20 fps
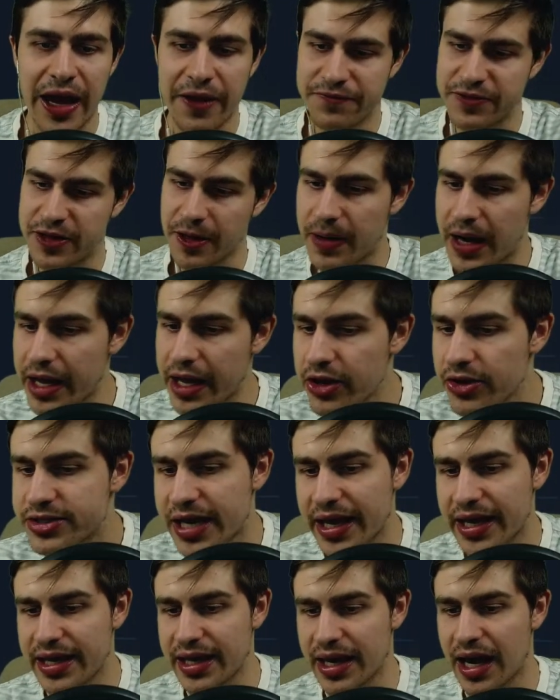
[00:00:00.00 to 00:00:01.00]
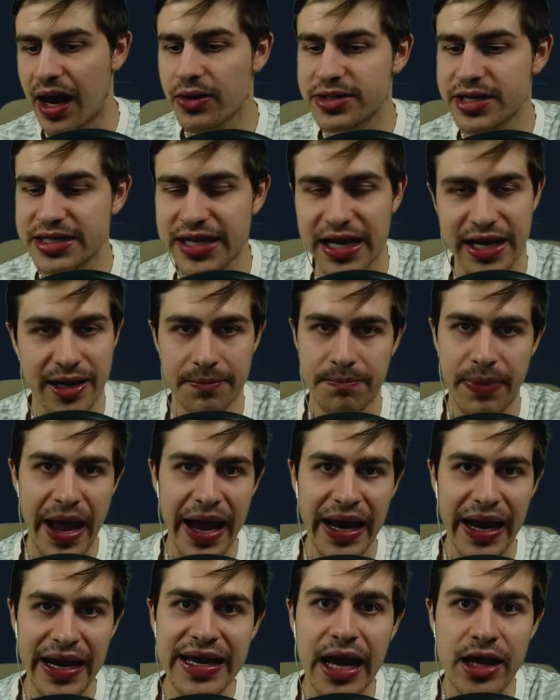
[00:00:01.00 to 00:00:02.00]
the play you're taking out is like a
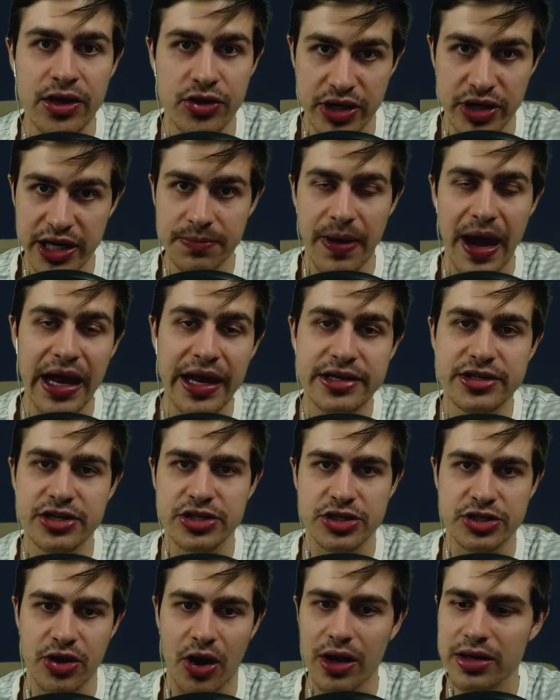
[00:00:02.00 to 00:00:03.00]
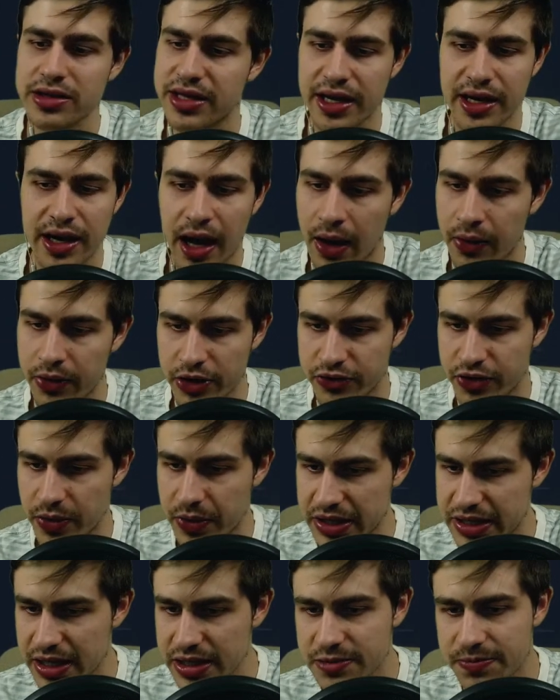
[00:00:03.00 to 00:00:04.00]
Bailey and you need Bailey to start, then I would agree
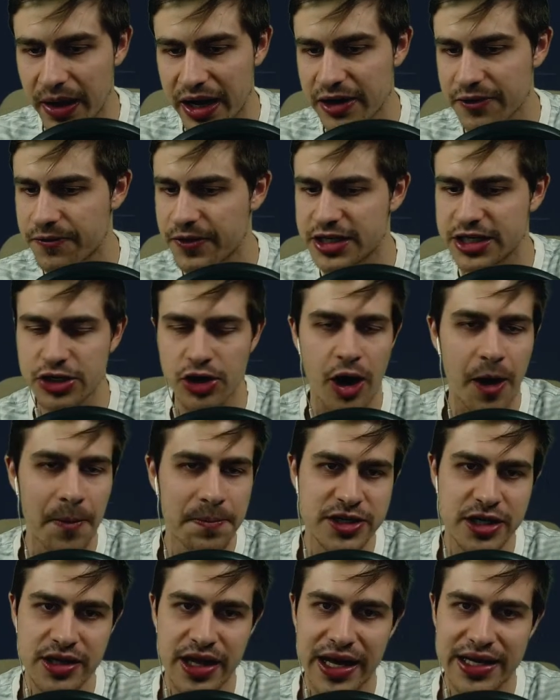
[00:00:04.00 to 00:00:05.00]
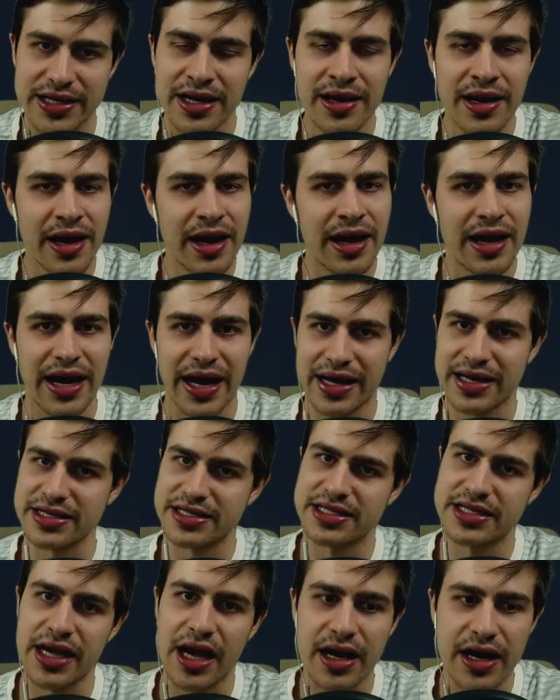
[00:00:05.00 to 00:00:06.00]
with it. But if it's an option that like a
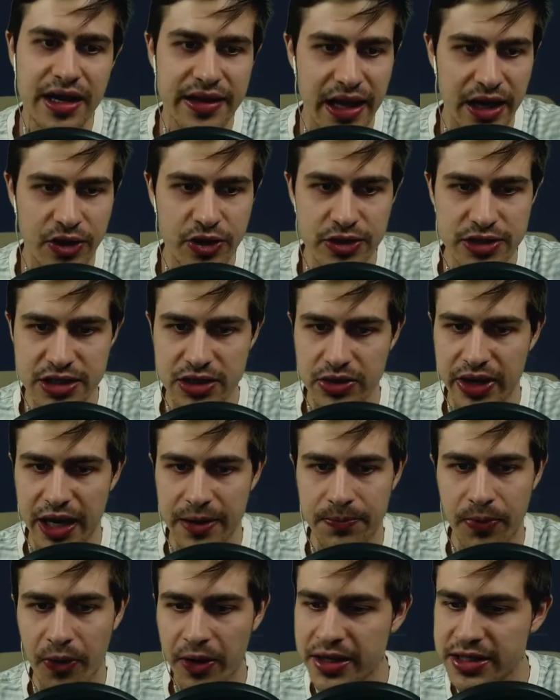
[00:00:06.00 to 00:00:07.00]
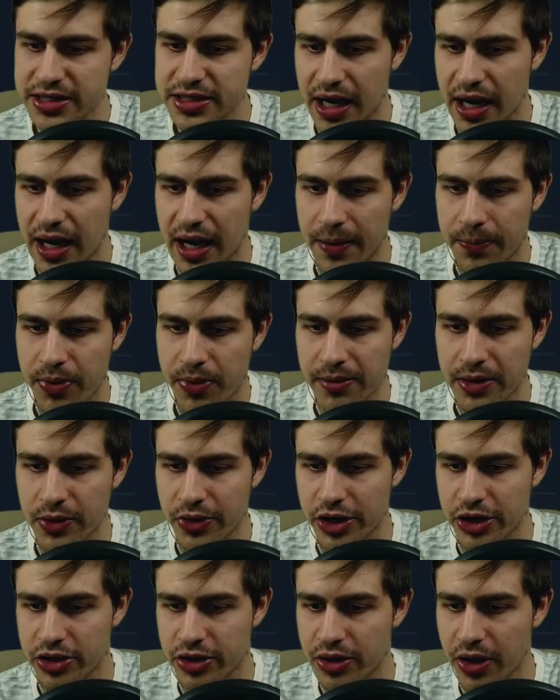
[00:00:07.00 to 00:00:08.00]
Saka that could still get points, I probably
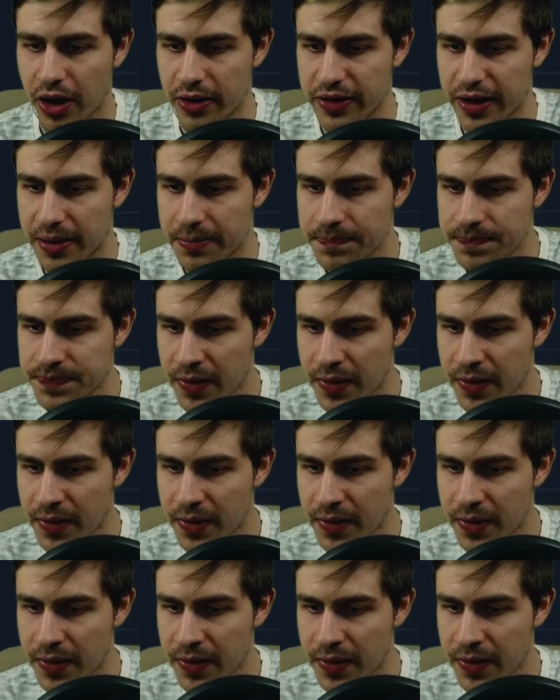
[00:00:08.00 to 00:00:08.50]
wouldn't go there.